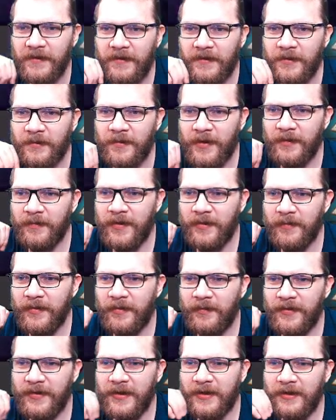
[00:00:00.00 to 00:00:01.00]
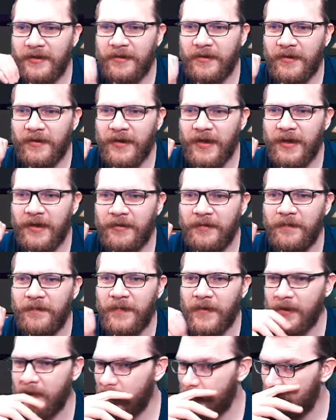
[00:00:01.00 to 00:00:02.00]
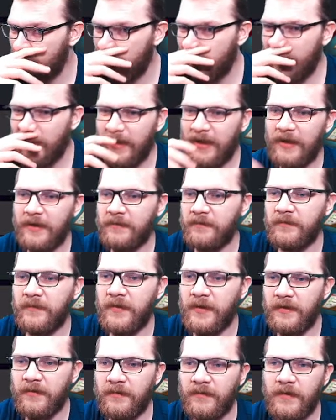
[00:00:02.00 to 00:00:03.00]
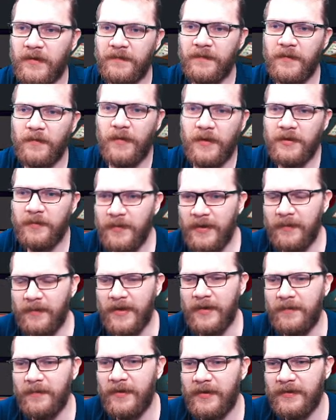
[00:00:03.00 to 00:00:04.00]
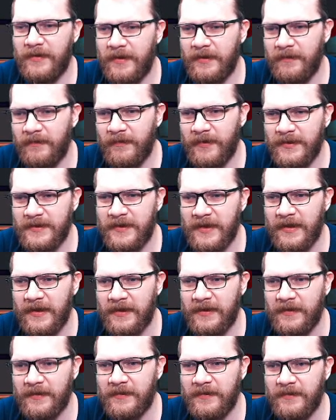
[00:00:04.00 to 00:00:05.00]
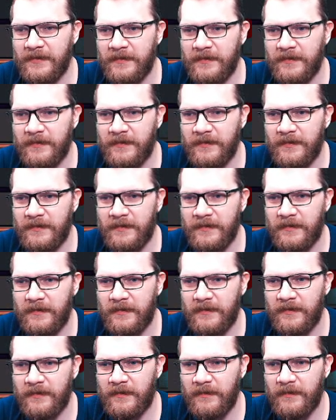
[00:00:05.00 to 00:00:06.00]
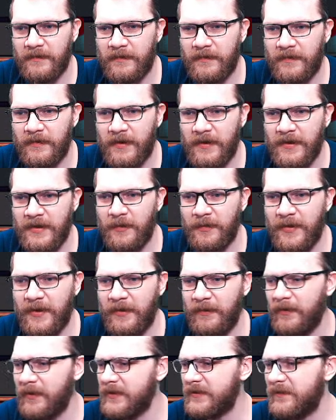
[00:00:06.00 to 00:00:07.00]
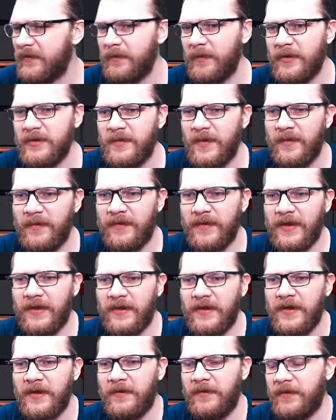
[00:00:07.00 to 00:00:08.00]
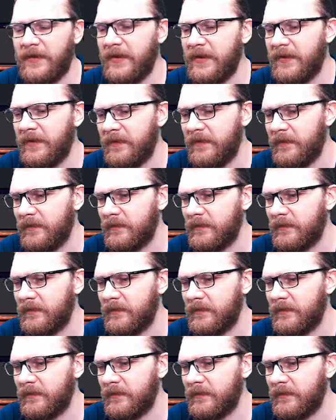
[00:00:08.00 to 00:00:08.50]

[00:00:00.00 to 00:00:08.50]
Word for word: To be a member, but I don't know how. Uh, if you want to be a member, then one second. EOP rewards? For most people, they're here already.